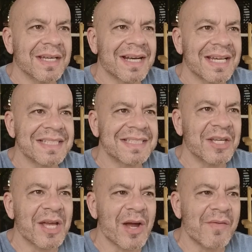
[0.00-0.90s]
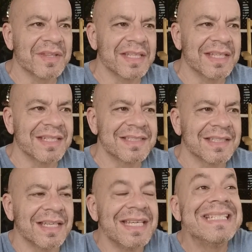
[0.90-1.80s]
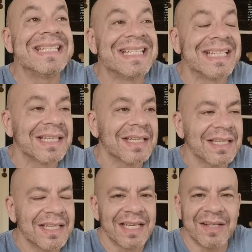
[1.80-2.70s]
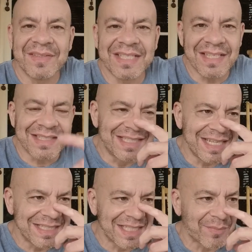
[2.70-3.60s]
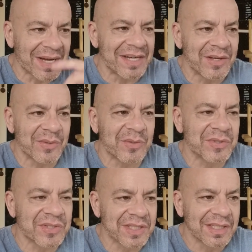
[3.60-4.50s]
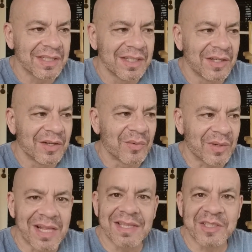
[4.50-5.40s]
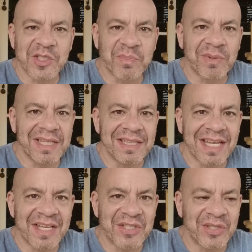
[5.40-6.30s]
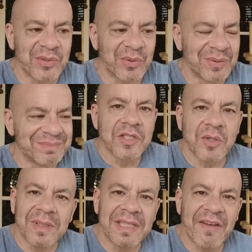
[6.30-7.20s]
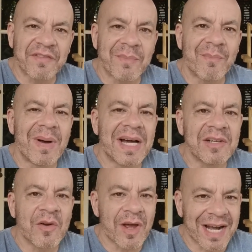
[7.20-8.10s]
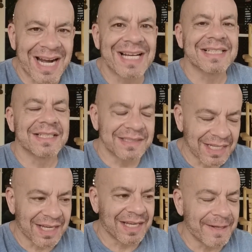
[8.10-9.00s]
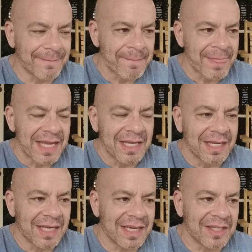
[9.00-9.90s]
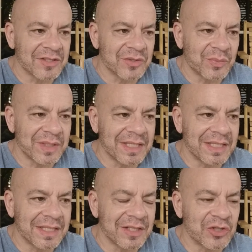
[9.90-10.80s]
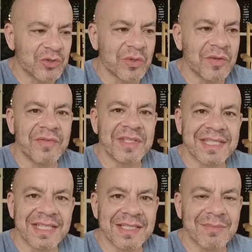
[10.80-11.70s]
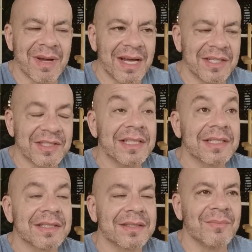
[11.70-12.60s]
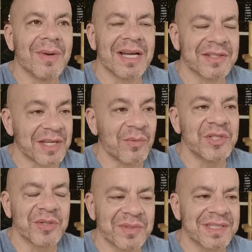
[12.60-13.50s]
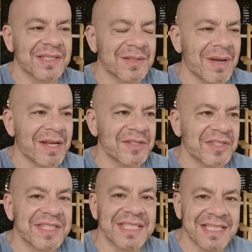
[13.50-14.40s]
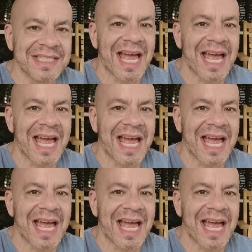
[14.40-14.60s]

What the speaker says: and I can tell you how everything ended. And if you see a dent in my nose, well, I'll explain that too. So we left Ban Rak Thai, and we drove the 6 miles. I wish it was 6 miles. The 6